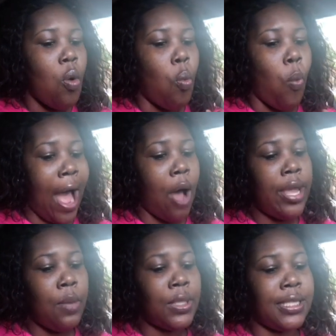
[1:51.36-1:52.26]
While
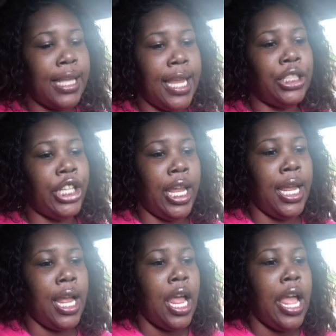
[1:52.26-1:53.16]
he was
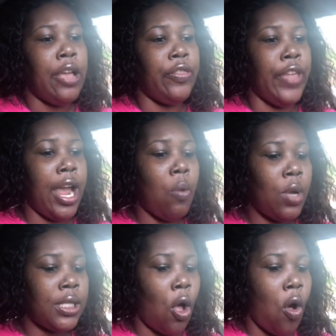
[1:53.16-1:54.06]
teaching, there
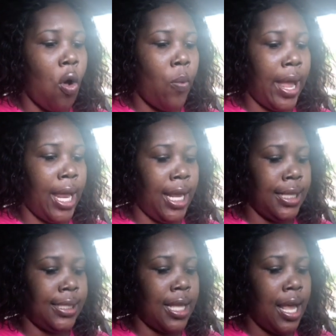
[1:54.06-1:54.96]
was
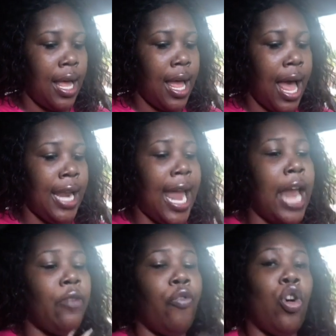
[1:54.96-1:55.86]
always a
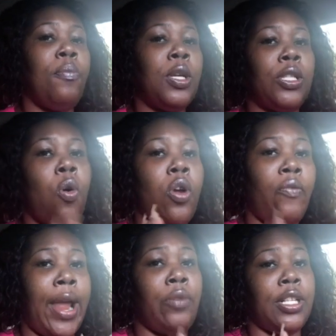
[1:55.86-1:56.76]
lot of rumors going
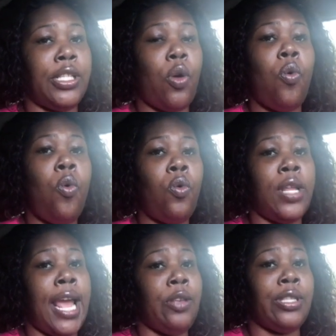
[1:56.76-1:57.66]
around the school
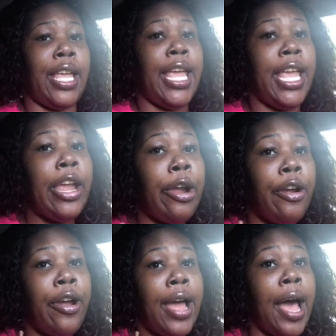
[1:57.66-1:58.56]
that I used to
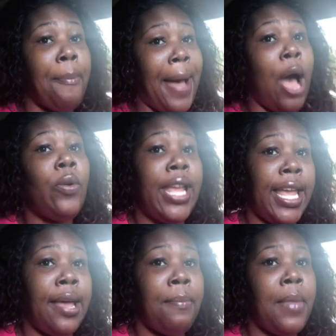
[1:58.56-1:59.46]
hear about
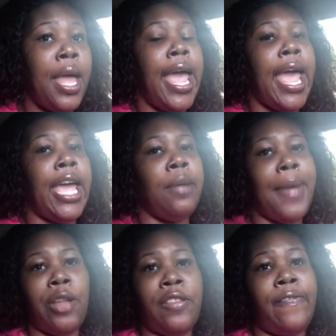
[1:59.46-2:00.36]
him and
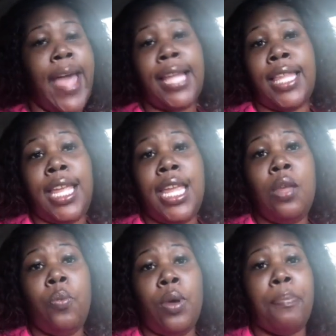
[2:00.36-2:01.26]
about the fact that
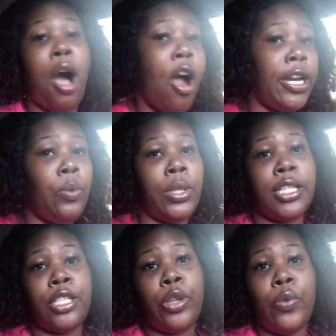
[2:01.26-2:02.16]
he would party with the
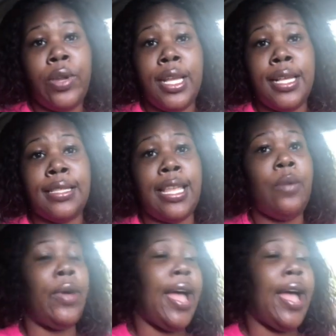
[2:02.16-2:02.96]
students, he would